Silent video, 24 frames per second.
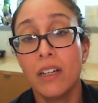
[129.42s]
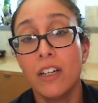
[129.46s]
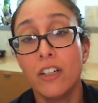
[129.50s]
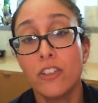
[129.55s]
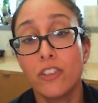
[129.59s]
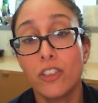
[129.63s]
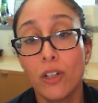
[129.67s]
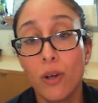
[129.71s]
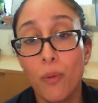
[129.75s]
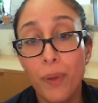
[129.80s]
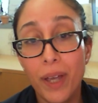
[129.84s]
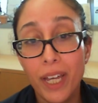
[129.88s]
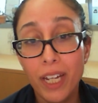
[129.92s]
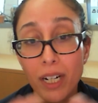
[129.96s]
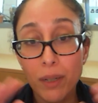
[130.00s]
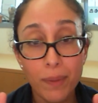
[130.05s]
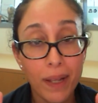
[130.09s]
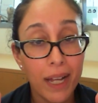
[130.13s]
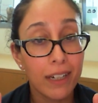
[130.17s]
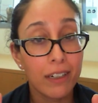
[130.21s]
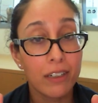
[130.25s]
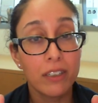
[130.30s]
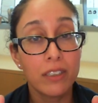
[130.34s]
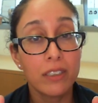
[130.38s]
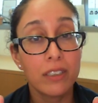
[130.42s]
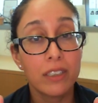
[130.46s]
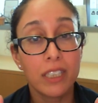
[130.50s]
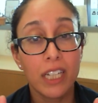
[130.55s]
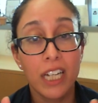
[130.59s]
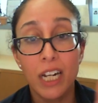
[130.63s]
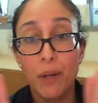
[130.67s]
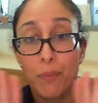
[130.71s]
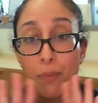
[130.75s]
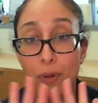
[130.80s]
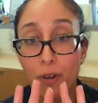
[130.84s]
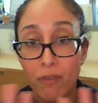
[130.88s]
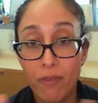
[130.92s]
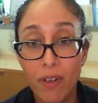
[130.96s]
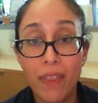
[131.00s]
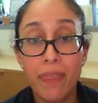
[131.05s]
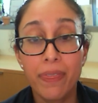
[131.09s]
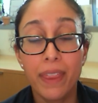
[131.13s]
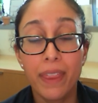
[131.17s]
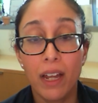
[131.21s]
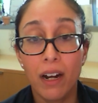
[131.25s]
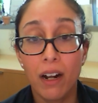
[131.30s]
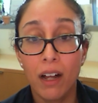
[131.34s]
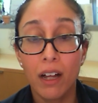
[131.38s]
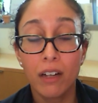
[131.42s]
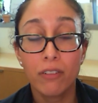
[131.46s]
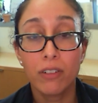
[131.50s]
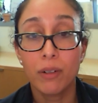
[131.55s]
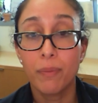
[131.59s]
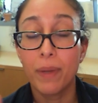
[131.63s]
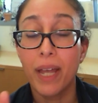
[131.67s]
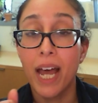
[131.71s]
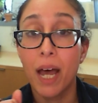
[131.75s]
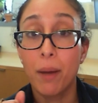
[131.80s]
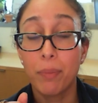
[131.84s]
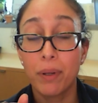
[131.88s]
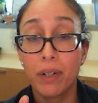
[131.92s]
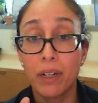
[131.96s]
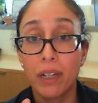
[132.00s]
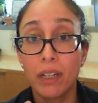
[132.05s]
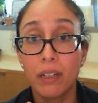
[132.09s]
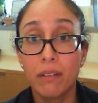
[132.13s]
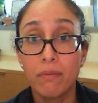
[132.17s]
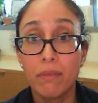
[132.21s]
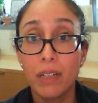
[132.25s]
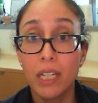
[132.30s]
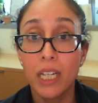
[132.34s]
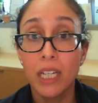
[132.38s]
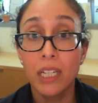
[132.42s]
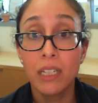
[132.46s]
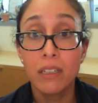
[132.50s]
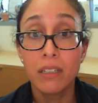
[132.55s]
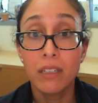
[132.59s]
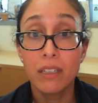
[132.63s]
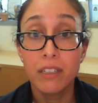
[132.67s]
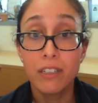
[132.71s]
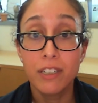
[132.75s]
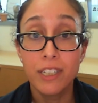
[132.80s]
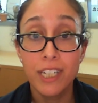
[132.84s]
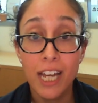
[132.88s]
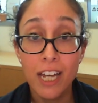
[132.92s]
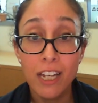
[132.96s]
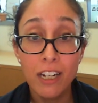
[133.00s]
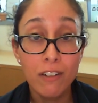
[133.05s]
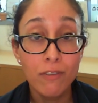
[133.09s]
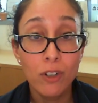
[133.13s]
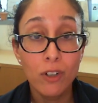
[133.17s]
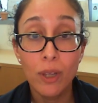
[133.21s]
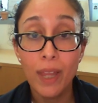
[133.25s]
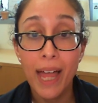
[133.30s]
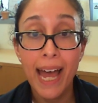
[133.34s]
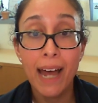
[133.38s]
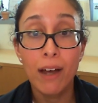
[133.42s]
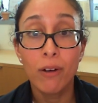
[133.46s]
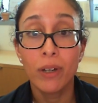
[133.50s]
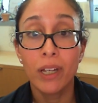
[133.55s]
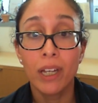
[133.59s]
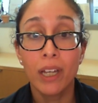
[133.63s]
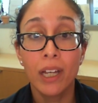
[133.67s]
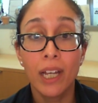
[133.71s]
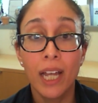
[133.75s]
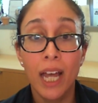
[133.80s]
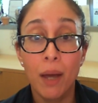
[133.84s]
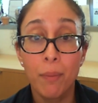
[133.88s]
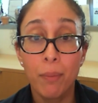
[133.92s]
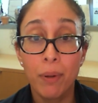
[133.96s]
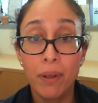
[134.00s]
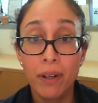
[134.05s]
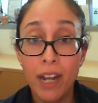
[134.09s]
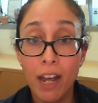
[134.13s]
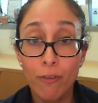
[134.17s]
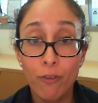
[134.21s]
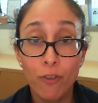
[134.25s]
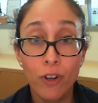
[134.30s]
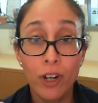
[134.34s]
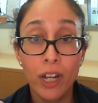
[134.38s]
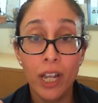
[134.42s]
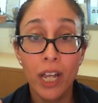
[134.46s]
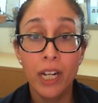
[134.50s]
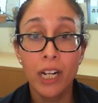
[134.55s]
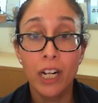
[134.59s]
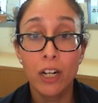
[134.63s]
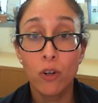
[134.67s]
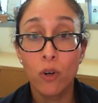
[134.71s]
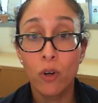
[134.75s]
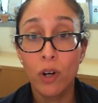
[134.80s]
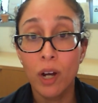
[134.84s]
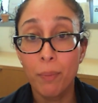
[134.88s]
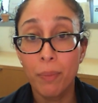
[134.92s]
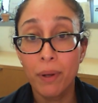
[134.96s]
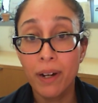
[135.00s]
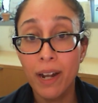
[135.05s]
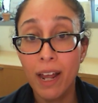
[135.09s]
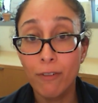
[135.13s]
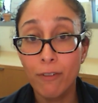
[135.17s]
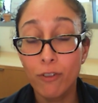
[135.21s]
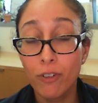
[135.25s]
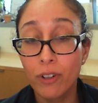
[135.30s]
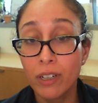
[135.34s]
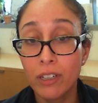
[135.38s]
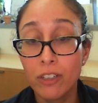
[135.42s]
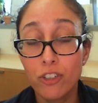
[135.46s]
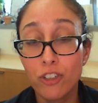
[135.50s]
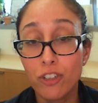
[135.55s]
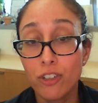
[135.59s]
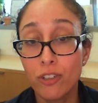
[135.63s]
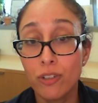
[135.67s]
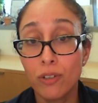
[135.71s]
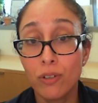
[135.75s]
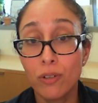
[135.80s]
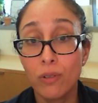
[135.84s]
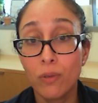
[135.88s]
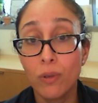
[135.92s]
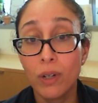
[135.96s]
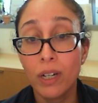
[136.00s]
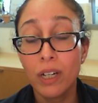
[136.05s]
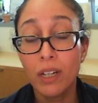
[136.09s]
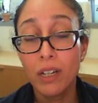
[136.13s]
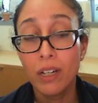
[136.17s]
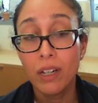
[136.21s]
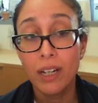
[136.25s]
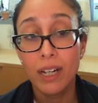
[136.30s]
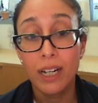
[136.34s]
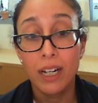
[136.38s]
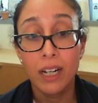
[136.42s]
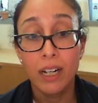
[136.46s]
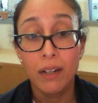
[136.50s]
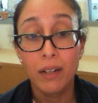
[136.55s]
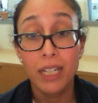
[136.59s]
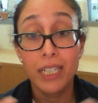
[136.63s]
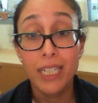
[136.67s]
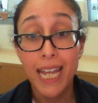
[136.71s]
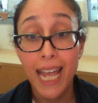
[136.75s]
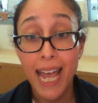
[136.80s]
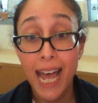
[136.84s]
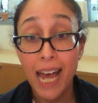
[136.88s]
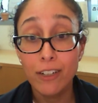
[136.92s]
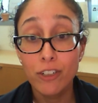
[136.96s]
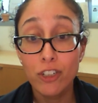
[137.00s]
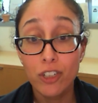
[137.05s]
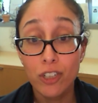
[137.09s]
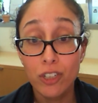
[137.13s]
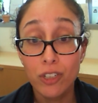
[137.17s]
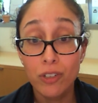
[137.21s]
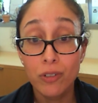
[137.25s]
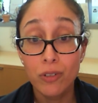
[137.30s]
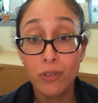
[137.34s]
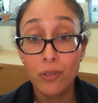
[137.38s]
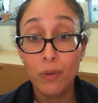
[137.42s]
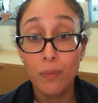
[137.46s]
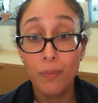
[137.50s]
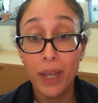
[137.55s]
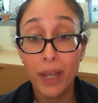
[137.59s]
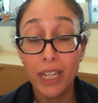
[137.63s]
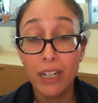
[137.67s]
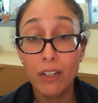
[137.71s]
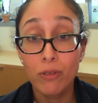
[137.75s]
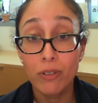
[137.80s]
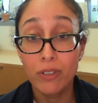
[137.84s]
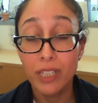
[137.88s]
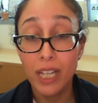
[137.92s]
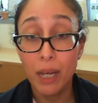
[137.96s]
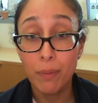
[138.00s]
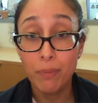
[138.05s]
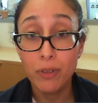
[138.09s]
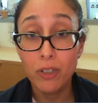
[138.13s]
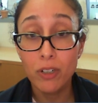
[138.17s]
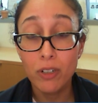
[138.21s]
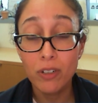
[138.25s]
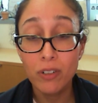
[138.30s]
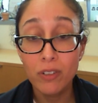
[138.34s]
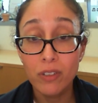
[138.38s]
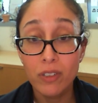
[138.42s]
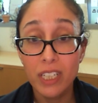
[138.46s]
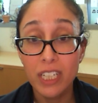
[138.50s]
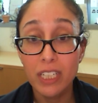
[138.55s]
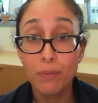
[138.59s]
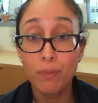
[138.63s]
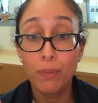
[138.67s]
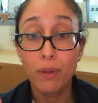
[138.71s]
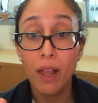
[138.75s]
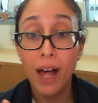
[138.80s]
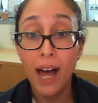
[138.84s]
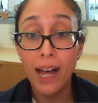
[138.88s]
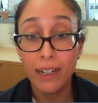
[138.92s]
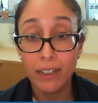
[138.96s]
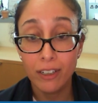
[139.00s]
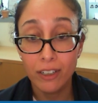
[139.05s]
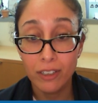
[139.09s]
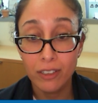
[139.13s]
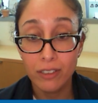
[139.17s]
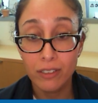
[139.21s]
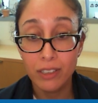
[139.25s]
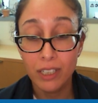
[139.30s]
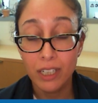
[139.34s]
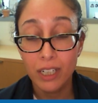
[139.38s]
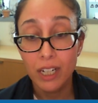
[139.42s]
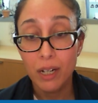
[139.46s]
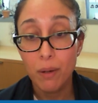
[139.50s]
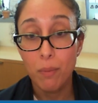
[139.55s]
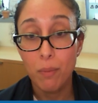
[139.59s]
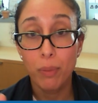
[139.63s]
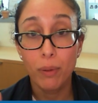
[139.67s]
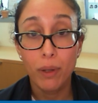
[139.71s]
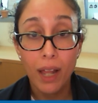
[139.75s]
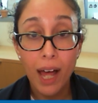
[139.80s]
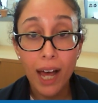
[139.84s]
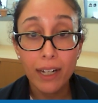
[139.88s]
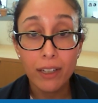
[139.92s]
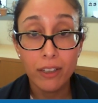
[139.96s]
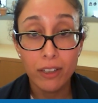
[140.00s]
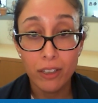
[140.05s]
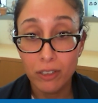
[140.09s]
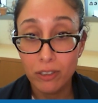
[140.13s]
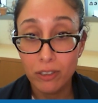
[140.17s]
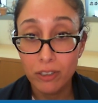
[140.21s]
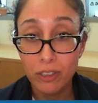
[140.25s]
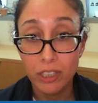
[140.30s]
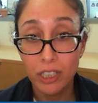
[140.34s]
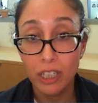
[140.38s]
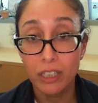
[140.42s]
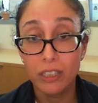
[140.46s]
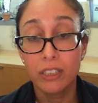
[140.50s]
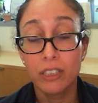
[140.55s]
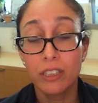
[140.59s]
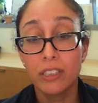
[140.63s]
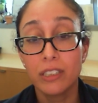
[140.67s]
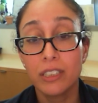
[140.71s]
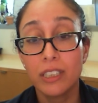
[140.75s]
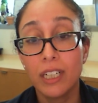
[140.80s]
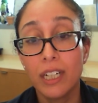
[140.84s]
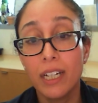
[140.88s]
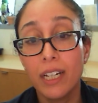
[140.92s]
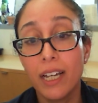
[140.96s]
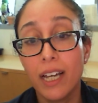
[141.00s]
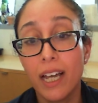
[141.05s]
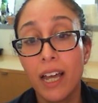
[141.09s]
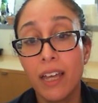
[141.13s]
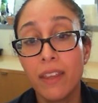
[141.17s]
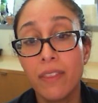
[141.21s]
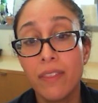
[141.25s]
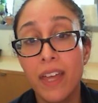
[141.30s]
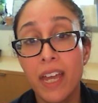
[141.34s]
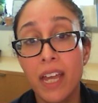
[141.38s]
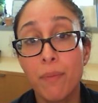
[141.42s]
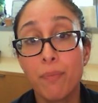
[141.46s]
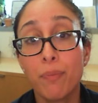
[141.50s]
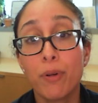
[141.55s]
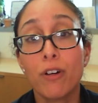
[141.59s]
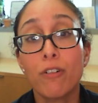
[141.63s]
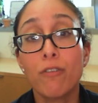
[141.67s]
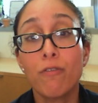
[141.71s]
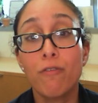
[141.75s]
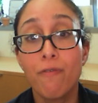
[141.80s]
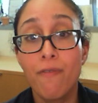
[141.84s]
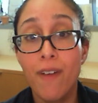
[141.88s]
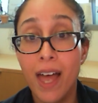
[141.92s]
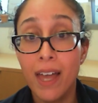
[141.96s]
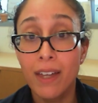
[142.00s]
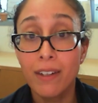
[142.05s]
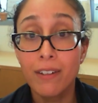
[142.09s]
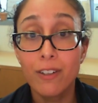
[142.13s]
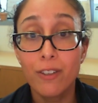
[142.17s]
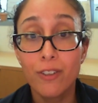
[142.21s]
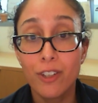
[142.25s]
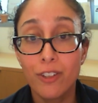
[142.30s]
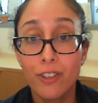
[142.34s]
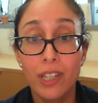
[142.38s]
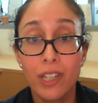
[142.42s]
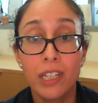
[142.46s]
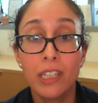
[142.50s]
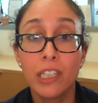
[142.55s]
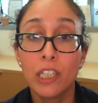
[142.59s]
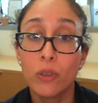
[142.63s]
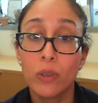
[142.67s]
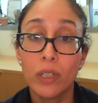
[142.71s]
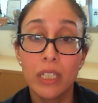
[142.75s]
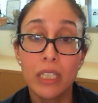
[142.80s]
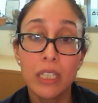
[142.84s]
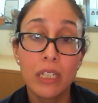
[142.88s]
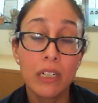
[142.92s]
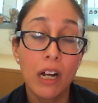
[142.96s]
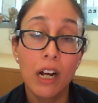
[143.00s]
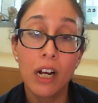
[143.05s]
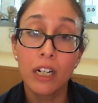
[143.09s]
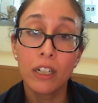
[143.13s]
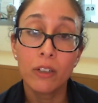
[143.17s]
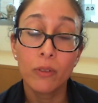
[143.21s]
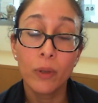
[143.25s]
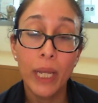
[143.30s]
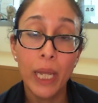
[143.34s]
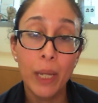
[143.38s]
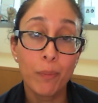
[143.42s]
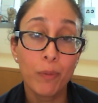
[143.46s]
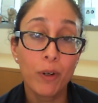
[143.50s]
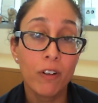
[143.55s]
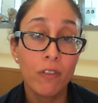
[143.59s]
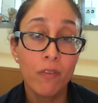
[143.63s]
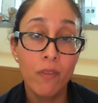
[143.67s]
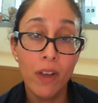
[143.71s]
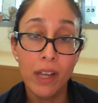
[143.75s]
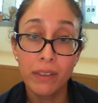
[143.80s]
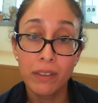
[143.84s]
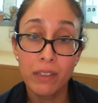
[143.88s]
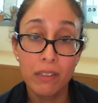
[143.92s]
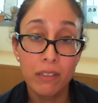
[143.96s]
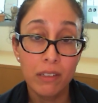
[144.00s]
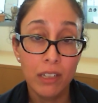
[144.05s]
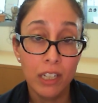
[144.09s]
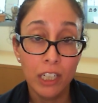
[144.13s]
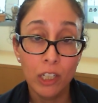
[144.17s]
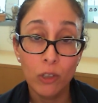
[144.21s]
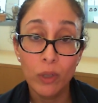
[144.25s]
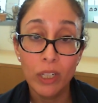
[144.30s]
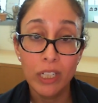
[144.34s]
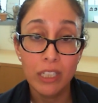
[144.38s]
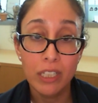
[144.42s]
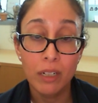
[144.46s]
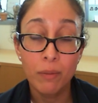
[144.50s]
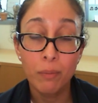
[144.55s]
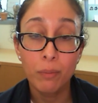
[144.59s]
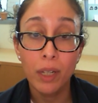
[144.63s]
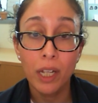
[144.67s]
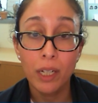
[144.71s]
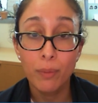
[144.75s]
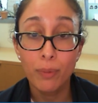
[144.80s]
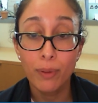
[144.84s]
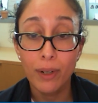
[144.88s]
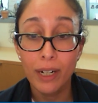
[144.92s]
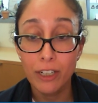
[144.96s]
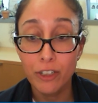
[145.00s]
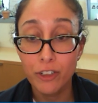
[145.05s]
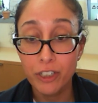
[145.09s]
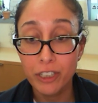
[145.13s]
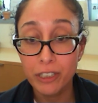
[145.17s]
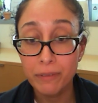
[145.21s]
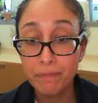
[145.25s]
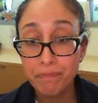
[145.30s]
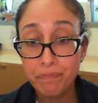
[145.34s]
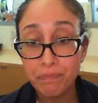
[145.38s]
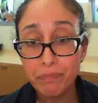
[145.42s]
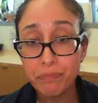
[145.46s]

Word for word: So beta blockers kind of prevent that all from happening. Instead of allowing epinephrine and norepinephrine to uh, attach to beta receptors, these blockers block those suckers and they prevent this increase in heart rate, prevent this increase in blood pressure.